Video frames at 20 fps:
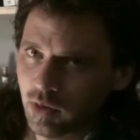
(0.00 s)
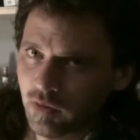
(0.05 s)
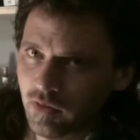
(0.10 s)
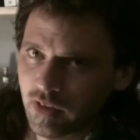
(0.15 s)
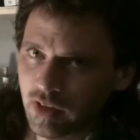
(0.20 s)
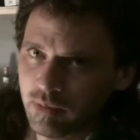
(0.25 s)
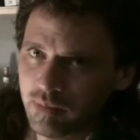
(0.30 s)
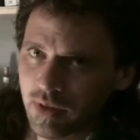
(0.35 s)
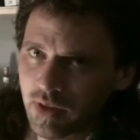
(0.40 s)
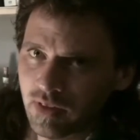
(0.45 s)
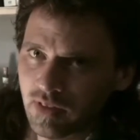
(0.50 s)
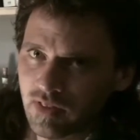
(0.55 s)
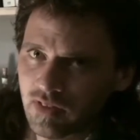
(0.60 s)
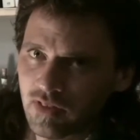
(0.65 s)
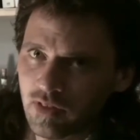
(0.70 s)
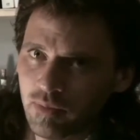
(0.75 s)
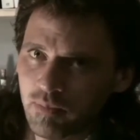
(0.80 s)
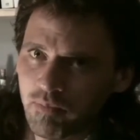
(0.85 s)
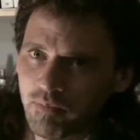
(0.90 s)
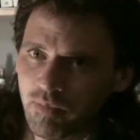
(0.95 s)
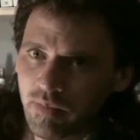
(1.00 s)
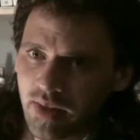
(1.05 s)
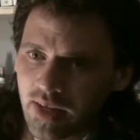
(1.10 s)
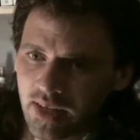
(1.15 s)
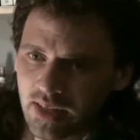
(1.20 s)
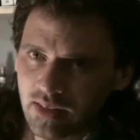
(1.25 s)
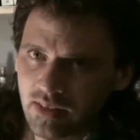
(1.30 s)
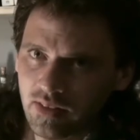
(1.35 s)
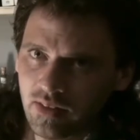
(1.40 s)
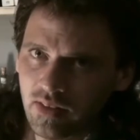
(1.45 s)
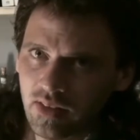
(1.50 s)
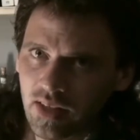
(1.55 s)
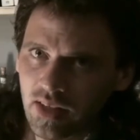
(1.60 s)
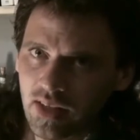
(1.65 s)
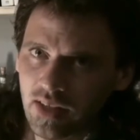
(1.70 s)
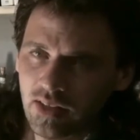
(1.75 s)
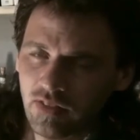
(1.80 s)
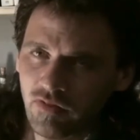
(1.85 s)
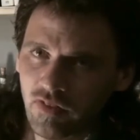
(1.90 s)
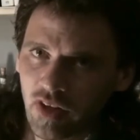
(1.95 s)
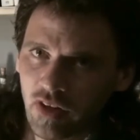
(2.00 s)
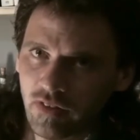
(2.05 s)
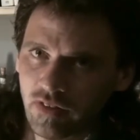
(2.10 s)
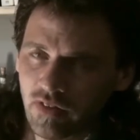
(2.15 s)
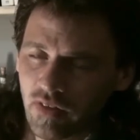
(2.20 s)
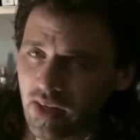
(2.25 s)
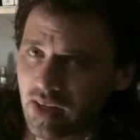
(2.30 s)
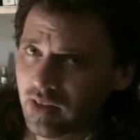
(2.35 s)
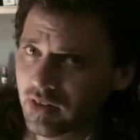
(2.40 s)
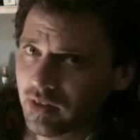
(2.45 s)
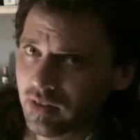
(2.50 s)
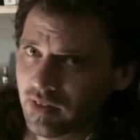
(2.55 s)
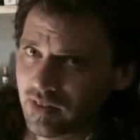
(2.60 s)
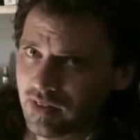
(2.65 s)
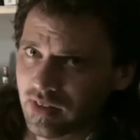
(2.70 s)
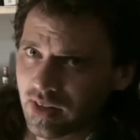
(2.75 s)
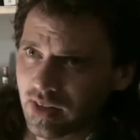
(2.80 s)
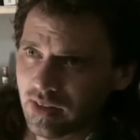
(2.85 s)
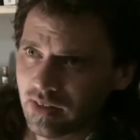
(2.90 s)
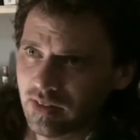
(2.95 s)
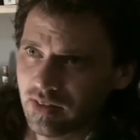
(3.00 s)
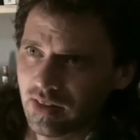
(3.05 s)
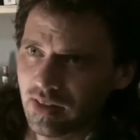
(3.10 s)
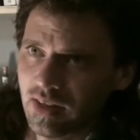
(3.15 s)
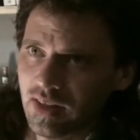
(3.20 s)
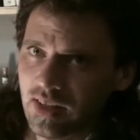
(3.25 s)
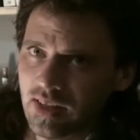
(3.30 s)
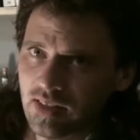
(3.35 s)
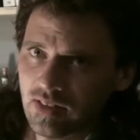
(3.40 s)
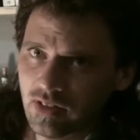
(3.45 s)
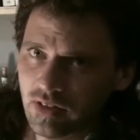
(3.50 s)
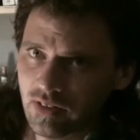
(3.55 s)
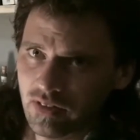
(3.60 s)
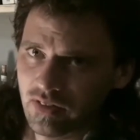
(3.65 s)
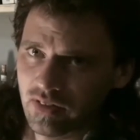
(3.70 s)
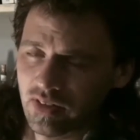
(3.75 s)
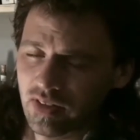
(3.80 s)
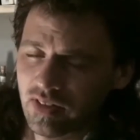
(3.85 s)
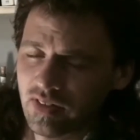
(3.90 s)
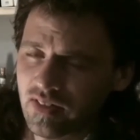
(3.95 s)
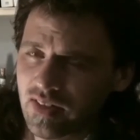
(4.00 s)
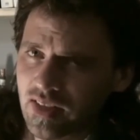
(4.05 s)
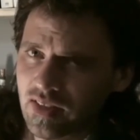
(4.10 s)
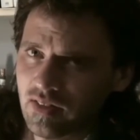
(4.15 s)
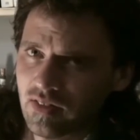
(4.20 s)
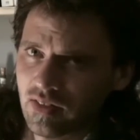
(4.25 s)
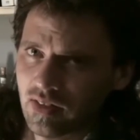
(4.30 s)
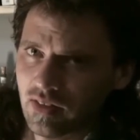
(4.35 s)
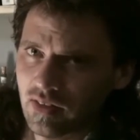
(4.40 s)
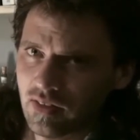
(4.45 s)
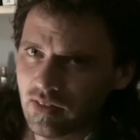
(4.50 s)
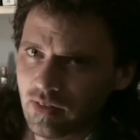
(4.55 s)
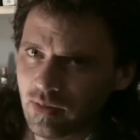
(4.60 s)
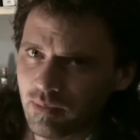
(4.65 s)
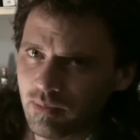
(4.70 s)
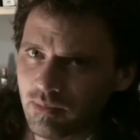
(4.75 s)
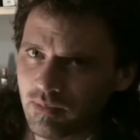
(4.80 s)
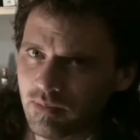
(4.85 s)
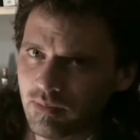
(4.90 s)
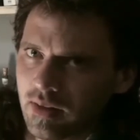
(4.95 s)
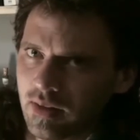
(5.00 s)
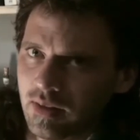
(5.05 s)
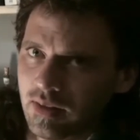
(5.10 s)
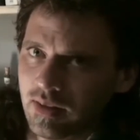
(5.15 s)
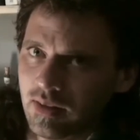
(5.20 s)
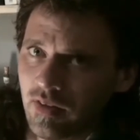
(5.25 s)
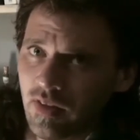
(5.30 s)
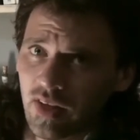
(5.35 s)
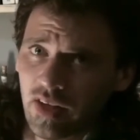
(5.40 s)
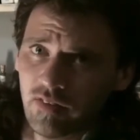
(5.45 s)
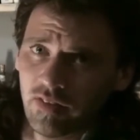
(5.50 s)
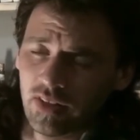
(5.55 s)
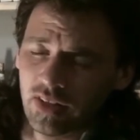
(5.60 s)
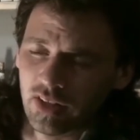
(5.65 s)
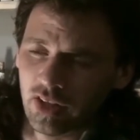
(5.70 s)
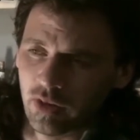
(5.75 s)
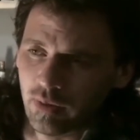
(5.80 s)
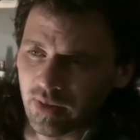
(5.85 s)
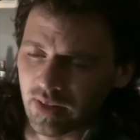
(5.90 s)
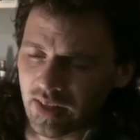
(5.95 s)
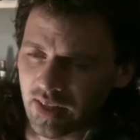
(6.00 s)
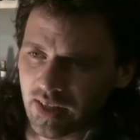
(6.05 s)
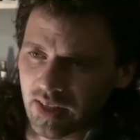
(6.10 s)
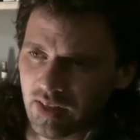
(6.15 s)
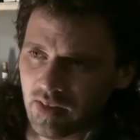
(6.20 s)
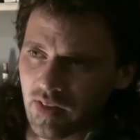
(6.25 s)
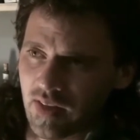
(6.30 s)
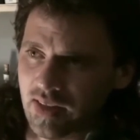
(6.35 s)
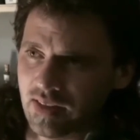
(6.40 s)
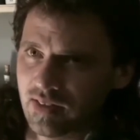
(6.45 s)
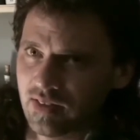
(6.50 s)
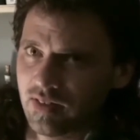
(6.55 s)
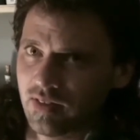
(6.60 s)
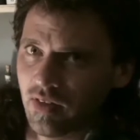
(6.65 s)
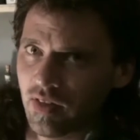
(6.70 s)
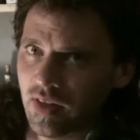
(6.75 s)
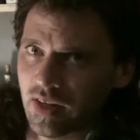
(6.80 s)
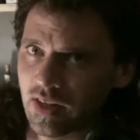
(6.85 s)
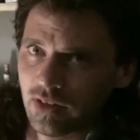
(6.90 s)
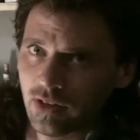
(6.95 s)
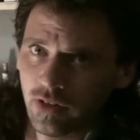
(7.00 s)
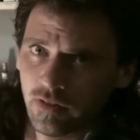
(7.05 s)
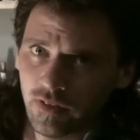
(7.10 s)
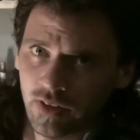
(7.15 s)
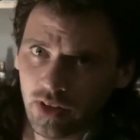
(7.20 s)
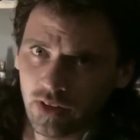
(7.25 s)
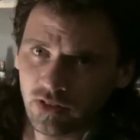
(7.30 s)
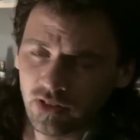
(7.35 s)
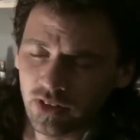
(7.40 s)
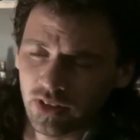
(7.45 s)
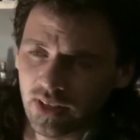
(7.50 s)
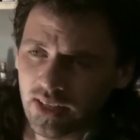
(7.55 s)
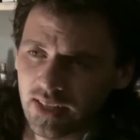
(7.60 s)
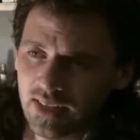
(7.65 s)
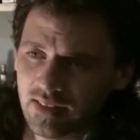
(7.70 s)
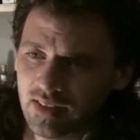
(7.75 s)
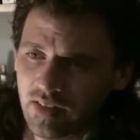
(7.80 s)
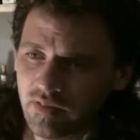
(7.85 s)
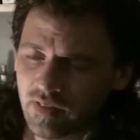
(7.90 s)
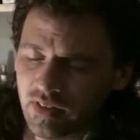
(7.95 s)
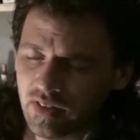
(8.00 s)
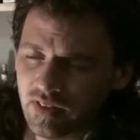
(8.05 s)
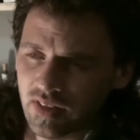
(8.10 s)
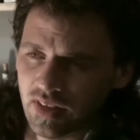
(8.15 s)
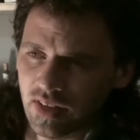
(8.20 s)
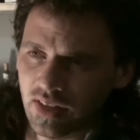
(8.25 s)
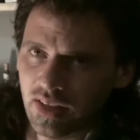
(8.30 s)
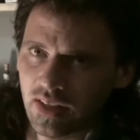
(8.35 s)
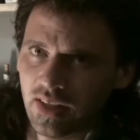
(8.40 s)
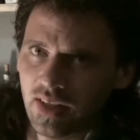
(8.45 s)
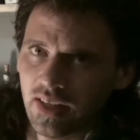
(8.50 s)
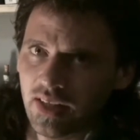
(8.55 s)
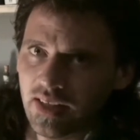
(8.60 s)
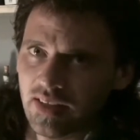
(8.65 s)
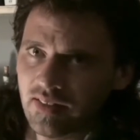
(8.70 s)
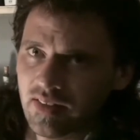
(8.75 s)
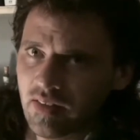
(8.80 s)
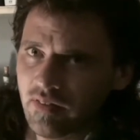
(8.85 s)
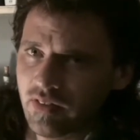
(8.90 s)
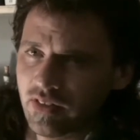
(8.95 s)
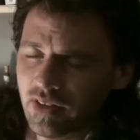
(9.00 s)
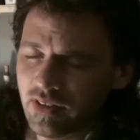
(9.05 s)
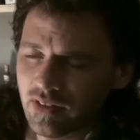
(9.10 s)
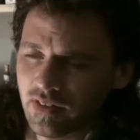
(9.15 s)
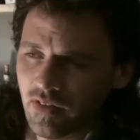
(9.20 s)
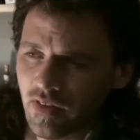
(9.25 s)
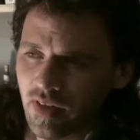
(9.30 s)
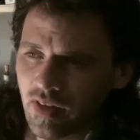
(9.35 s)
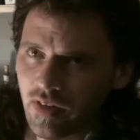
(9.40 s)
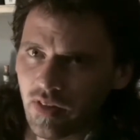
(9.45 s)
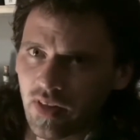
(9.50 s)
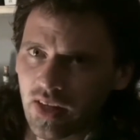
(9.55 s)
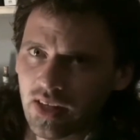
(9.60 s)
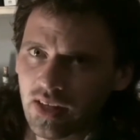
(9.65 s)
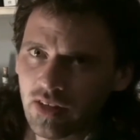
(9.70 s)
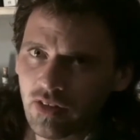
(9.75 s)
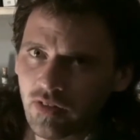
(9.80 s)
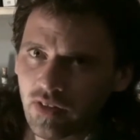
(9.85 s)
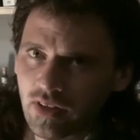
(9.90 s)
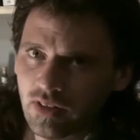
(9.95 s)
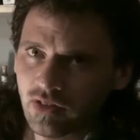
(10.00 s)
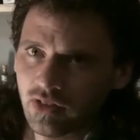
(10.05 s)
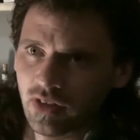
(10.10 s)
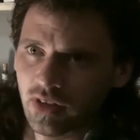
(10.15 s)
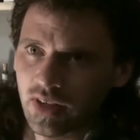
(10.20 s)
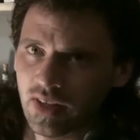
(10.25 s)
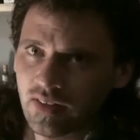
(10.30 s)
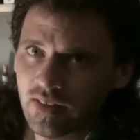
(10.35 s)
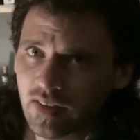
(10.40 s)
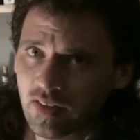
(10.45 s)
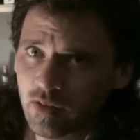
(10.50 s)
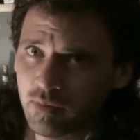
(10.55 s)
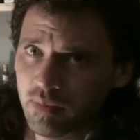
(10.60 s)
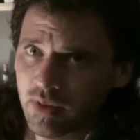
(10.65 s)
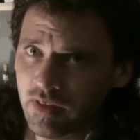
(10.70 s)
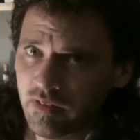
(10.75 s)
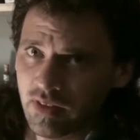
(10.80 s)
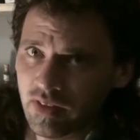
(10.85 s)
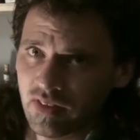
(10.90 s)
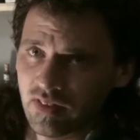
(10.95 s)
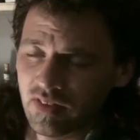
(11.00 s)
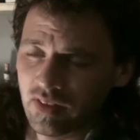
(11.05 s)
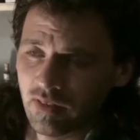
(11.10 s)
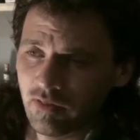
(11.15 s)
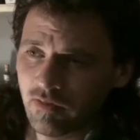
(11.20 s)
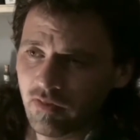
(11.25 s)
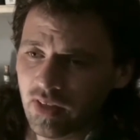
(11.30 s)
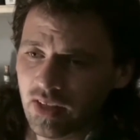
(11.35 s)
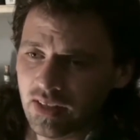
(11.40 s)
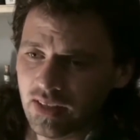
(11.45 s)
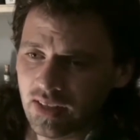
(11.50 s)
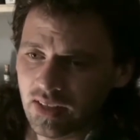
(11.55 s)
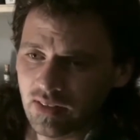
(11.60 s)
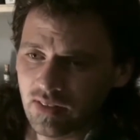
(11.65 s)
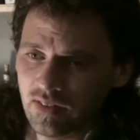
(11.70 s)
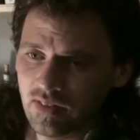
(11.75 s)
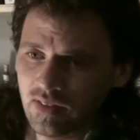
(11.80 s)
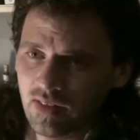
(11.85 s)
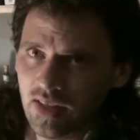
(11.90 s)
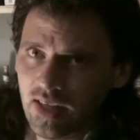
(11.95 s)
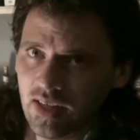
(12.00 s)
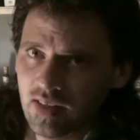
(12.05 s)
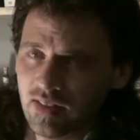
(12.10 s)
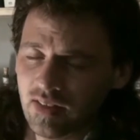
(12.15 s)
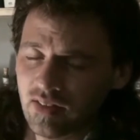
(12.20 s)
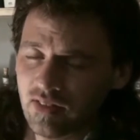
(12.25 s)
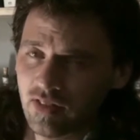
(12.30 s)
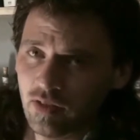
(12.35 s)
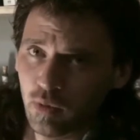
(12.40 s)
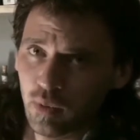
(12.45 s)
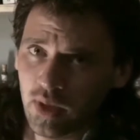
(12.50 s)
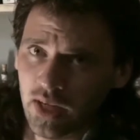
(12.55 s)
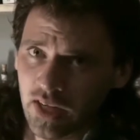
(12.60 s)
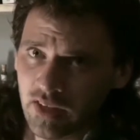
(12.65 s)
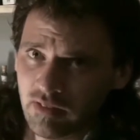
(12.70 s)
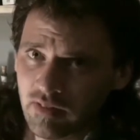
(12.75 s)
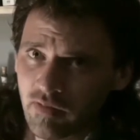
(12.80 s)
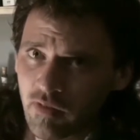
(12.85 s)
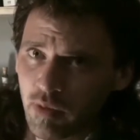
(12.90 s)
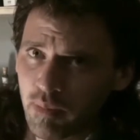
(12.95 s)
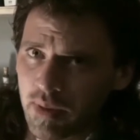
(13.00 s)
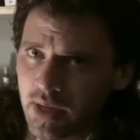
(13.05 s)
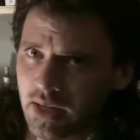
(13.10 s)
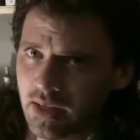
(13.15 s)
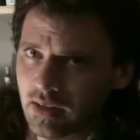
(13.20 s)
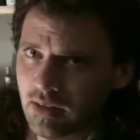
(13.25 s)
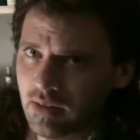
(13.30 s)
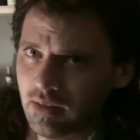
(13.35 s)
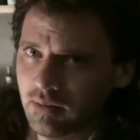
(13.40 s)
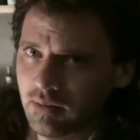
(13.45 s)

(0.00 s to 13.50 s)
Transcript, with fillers: response, and, as far as they are concerned, is considered sentient. They're arguing here that the neurological activity is evidence that the creature is experiencing feelings as it's aware of the pain.